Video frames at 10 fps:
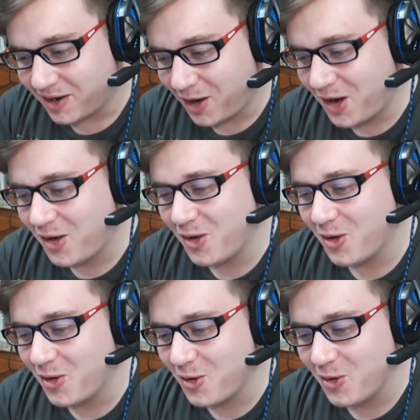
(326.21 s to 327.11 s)

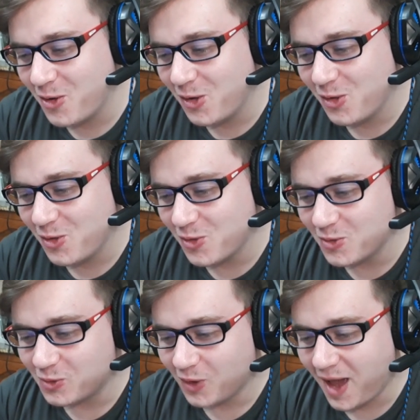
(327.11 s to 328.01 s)

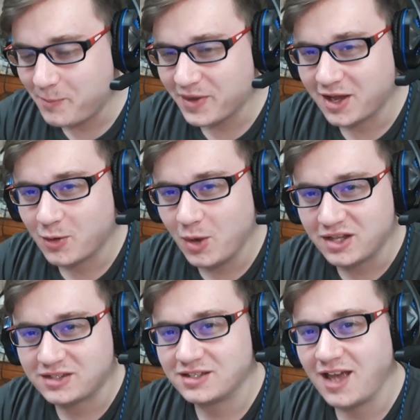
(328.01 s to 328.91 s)
Oh, epic
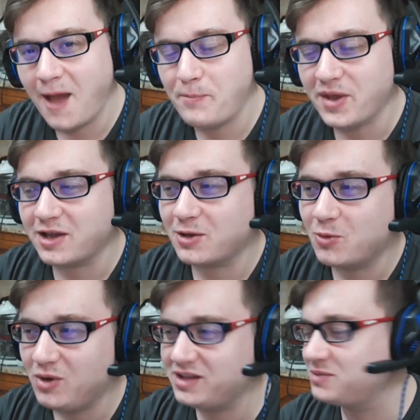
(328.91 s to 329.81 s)
quit. Epic
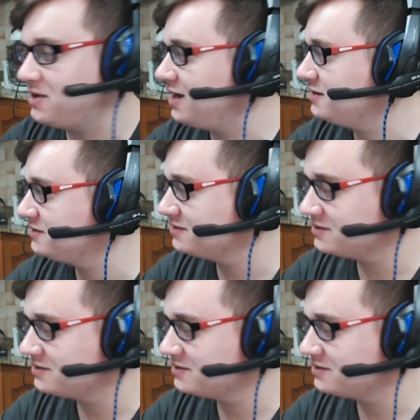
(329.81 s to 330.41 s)
quit, man.